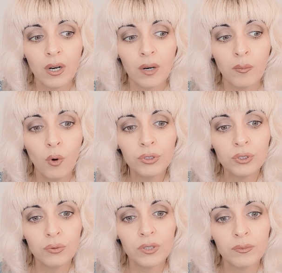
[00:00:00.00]

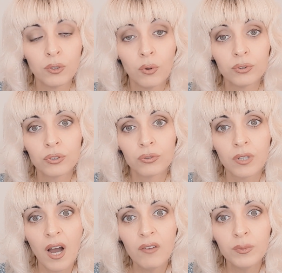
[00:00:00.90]
most of it belongs to the
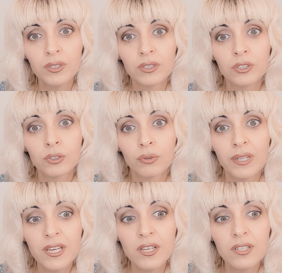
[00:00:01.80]
government and it's on
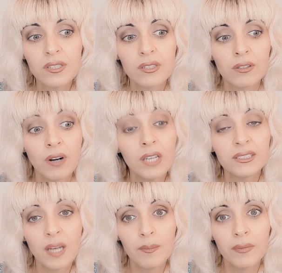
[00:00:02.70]
lease. There are
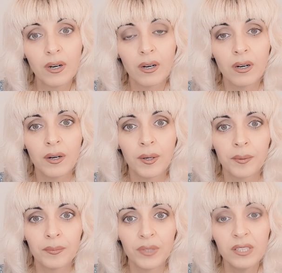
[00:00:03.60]
some
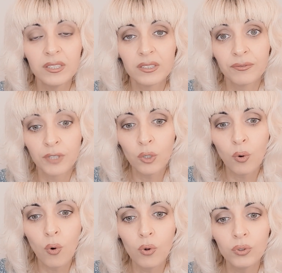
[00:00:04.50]
places are
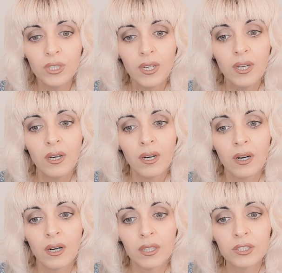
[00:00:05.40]
freehold,
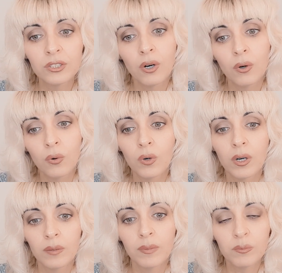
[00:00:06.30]

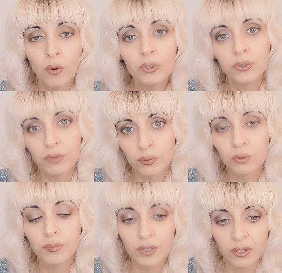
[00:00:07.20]
but most of it
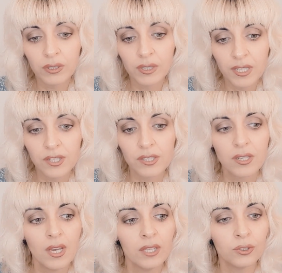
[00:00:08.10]
would be
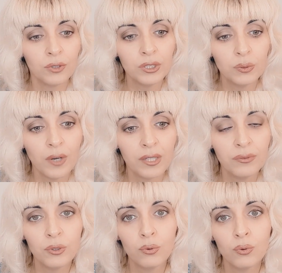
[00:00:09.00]
lease. So that's why
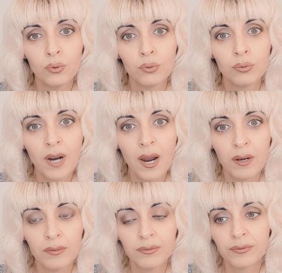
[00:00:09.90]
if you
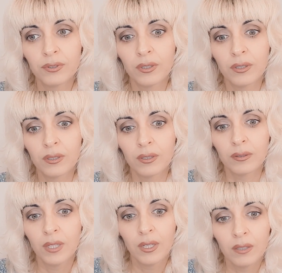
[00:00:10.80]
have
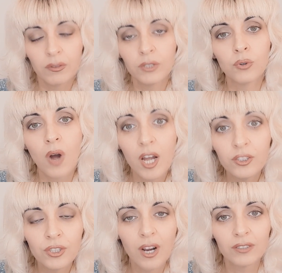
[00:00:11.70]
I don't know,
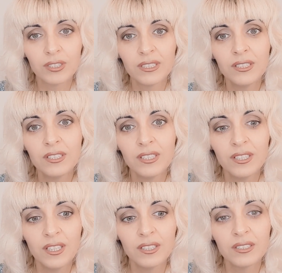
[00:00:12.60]
100, 160
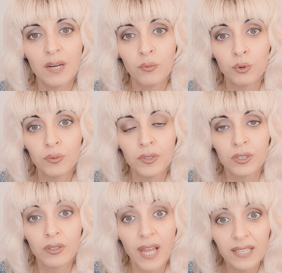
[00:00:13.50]
years, some would
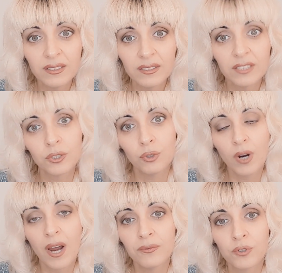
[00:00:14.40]
be less than that, and you
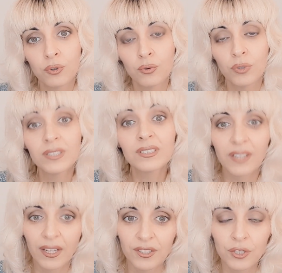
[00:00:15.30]
have to
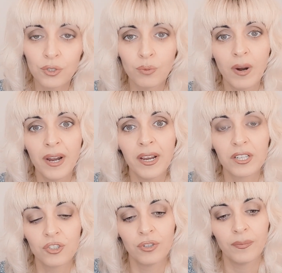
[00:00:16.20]
extend to buy
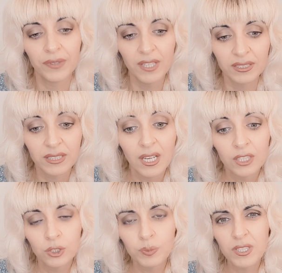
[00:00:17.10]
extra. Yes,
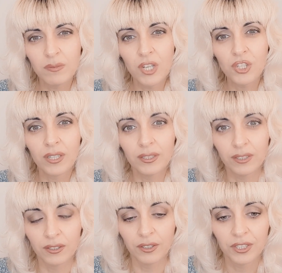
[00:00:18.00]
so it's pretty much like in
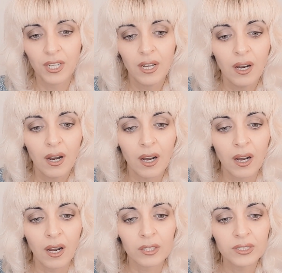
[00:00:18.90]
England.
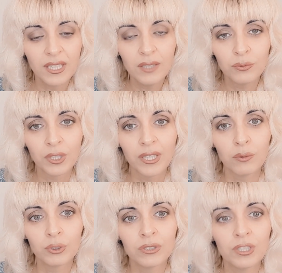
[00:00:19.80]
I'd say, where I
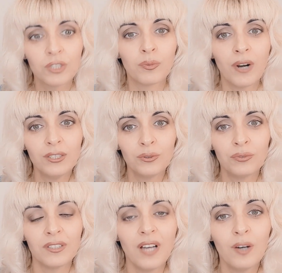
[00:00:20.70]
was really surprised to
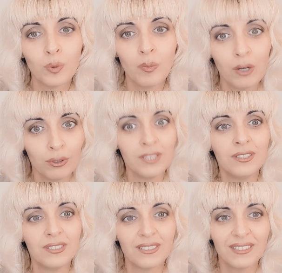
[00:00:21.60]
find out about
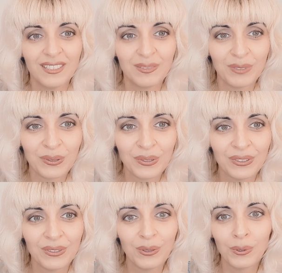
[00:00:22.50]
lease. Because,
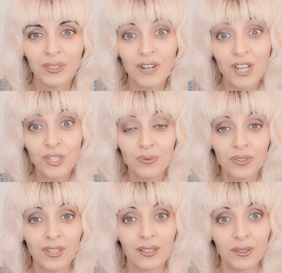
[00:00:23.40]
you know, in Russia
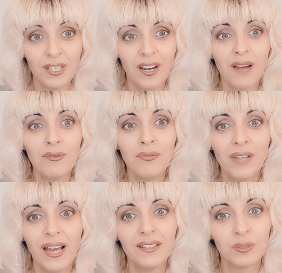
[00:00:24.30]
we're like, okay, I have a
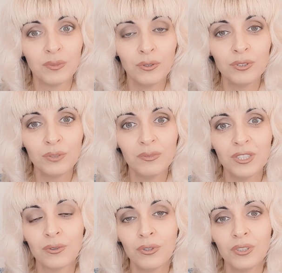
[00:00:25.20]
flat, it belongs to me,
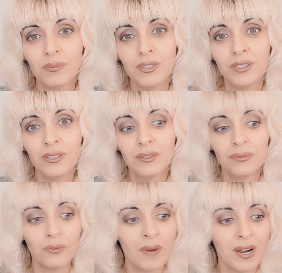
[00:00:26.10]
it's going to be
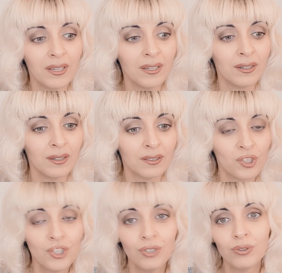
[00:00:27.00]
for my
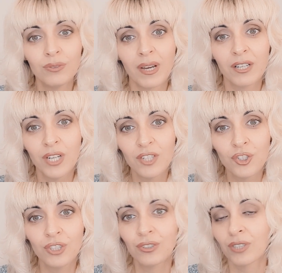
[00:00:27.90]
children, my
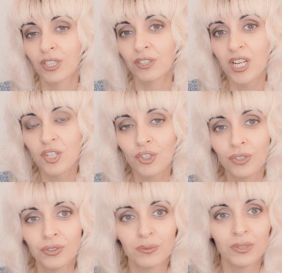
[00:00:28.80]
grandchildren,
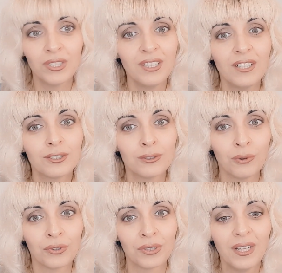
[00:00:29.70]
great-grandchildren, but here it's
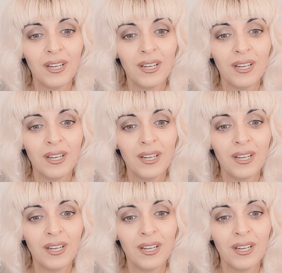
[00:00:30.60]
not.